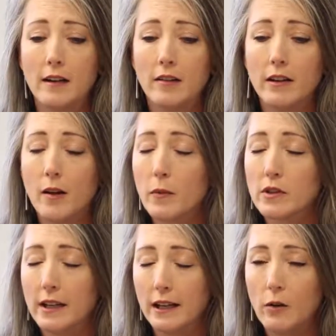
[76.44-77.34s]

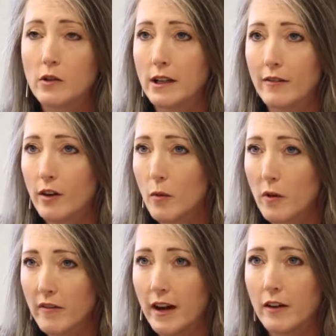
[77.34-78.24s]
numbers that equals out for our
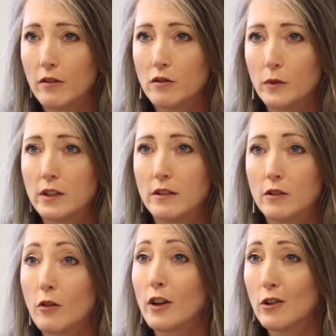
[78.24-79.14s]
providers, which is
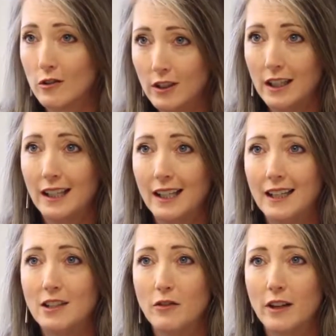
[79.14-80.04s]
critical
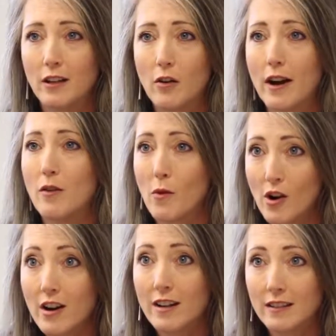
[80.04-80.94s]
in doing grant
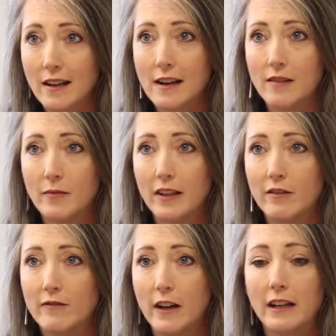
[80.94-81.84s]
work
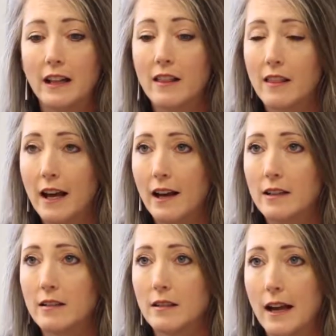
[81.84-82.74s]
and funding
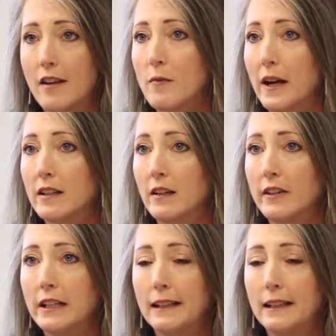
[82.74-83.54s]
that aspect of it.